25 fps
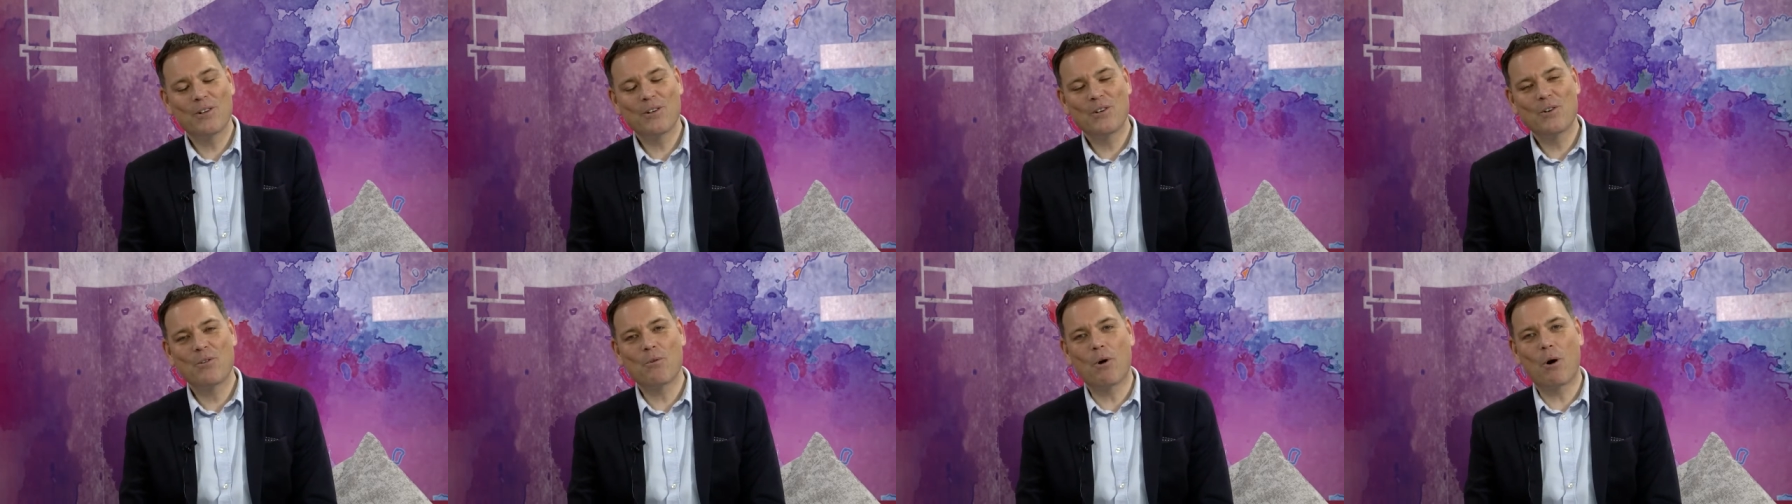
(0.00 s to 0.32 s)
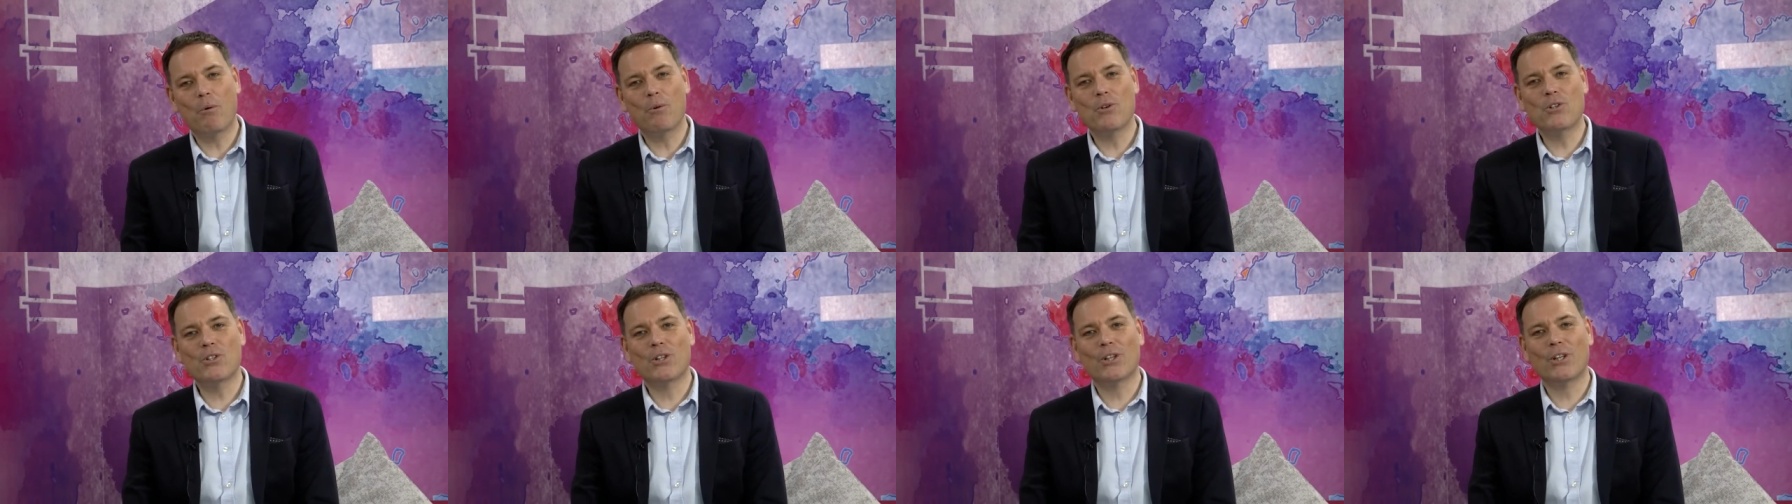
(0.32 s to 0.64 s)
what
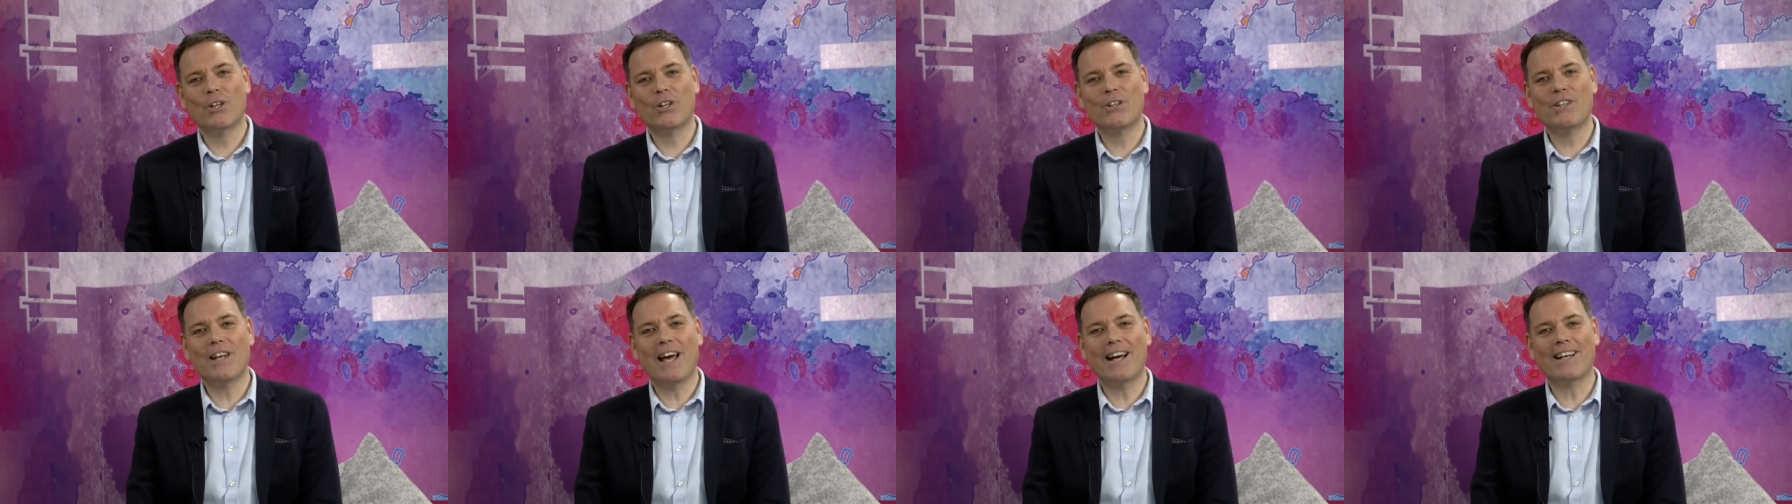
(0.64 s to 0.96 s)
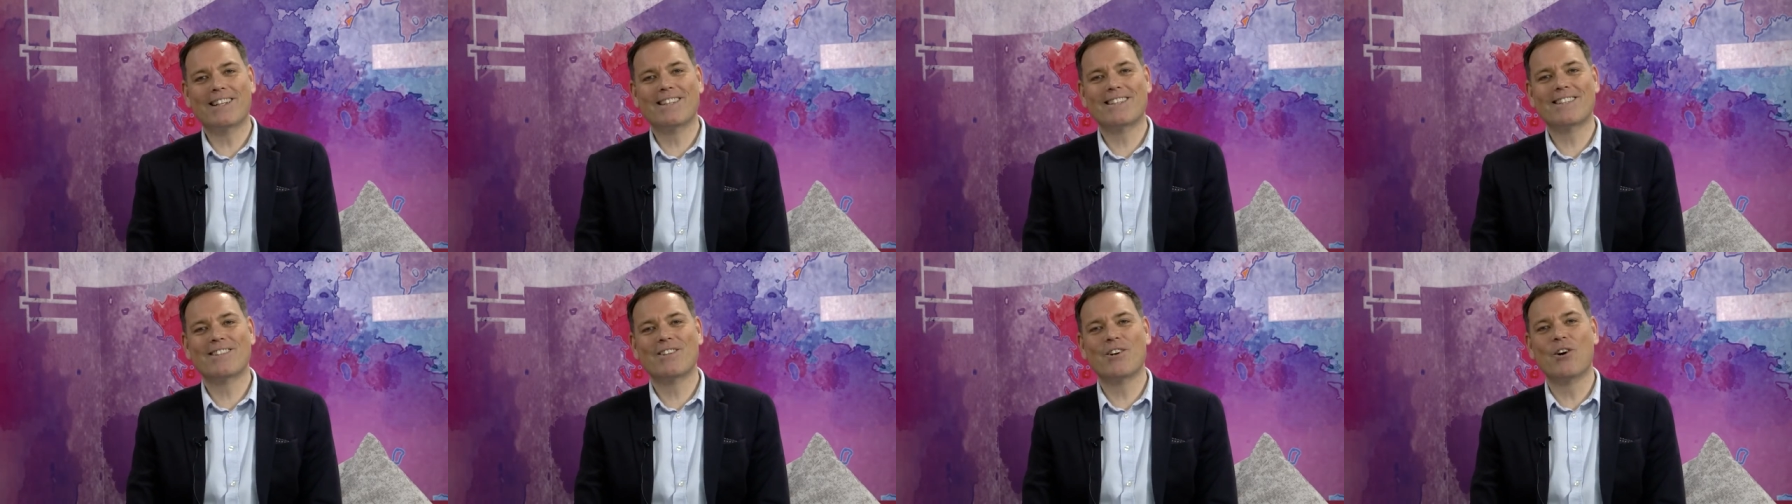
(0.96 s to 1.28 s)
would you learn
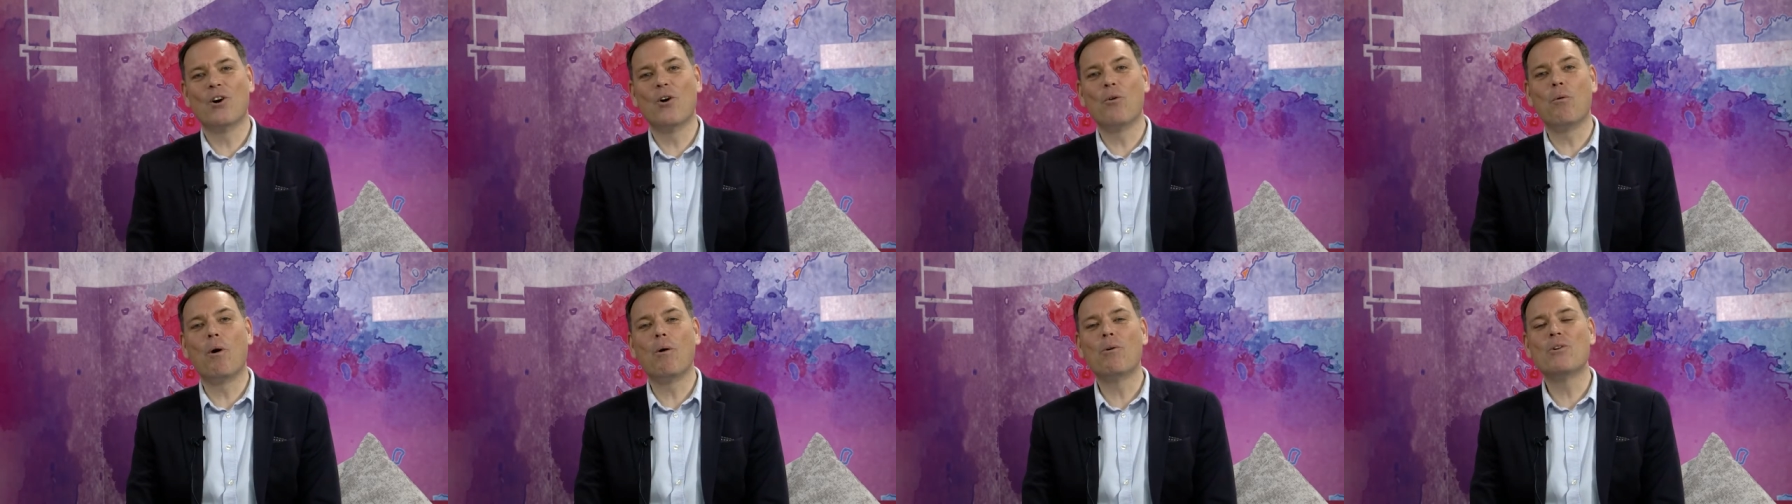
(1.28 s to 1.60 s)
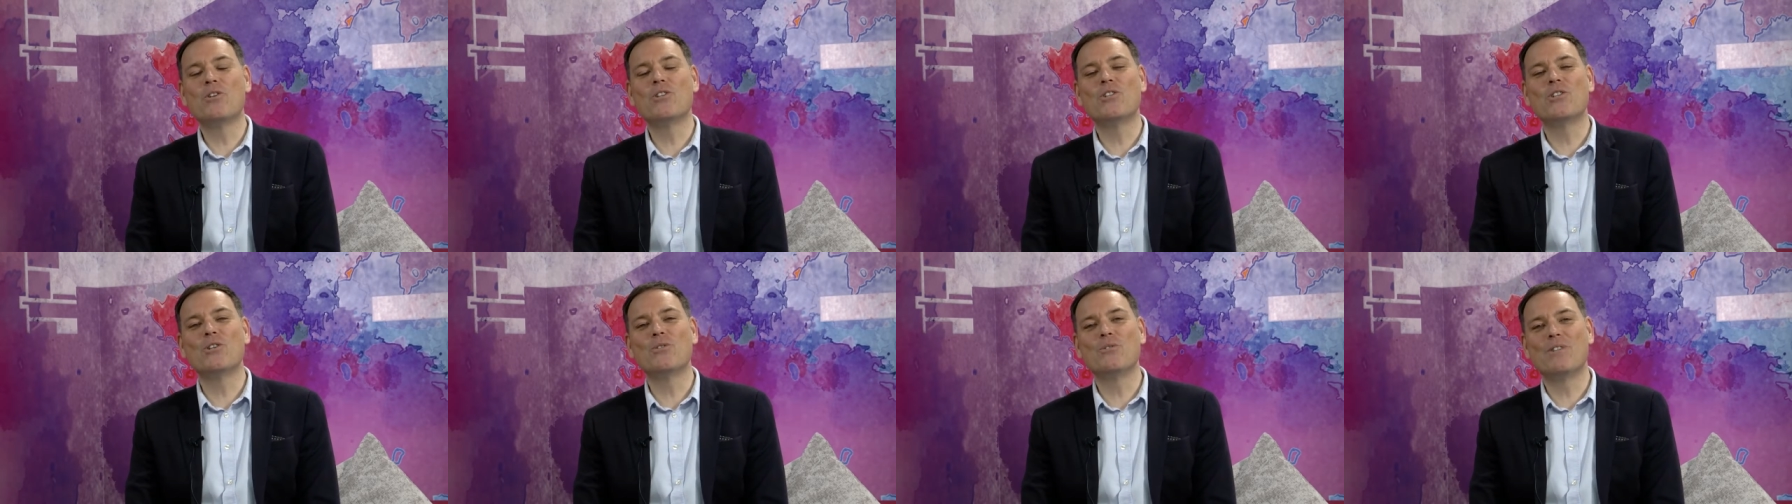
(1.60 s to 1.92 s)
next, or what would
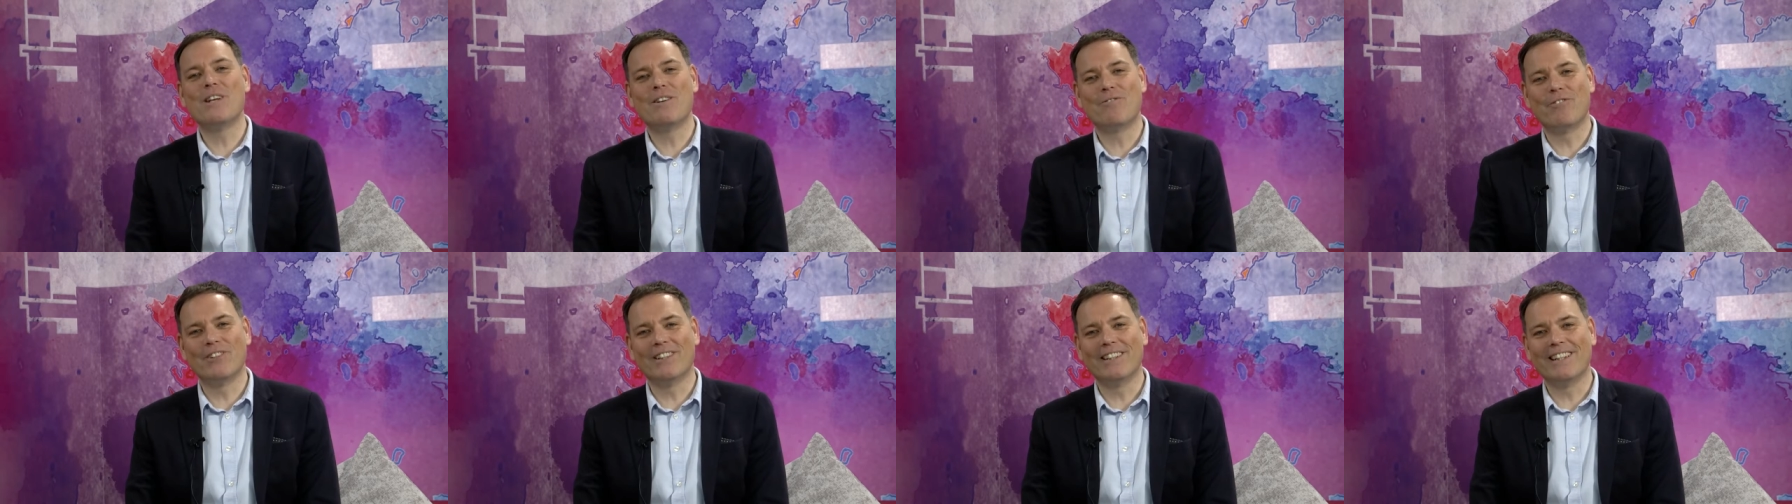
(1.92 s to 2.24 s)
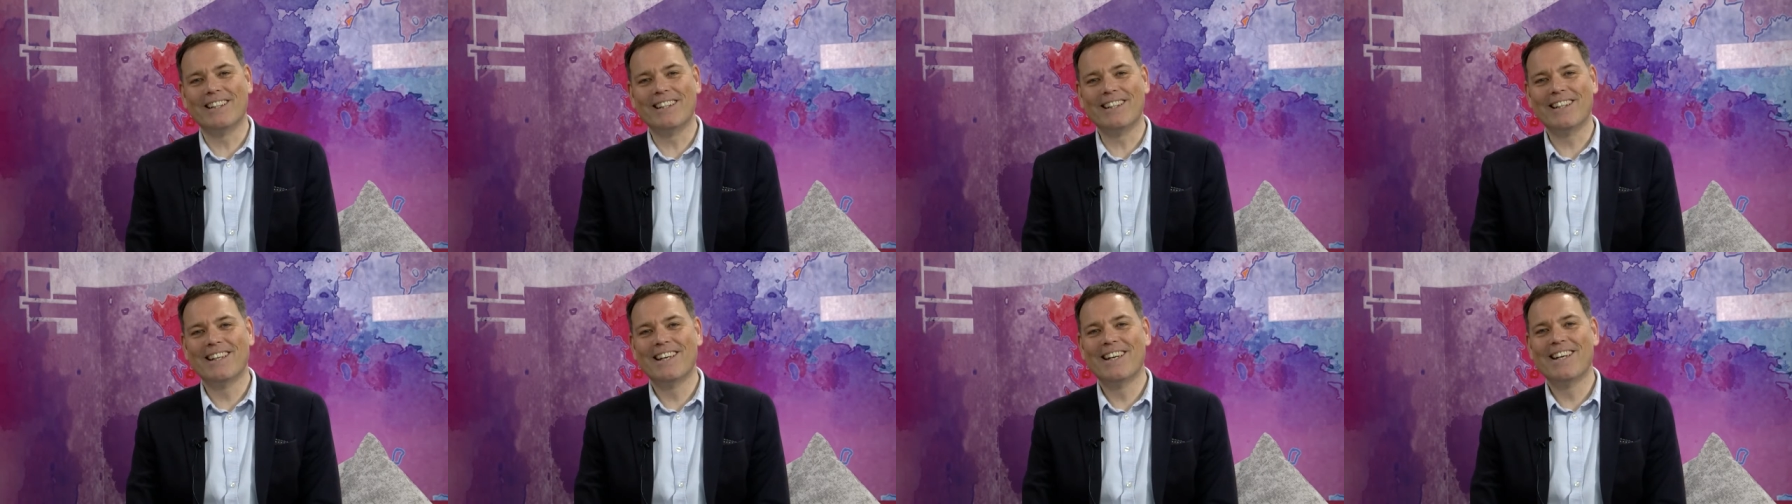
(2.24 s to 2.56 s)
you do
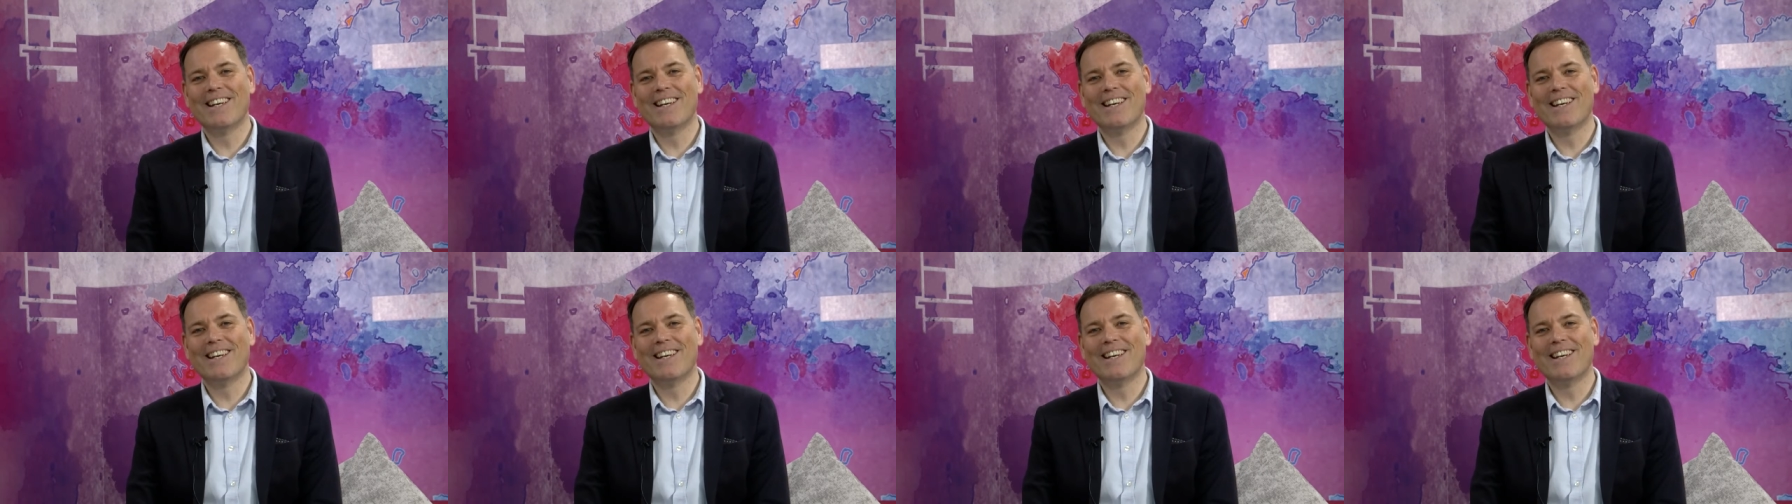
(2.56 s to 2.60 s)
differently?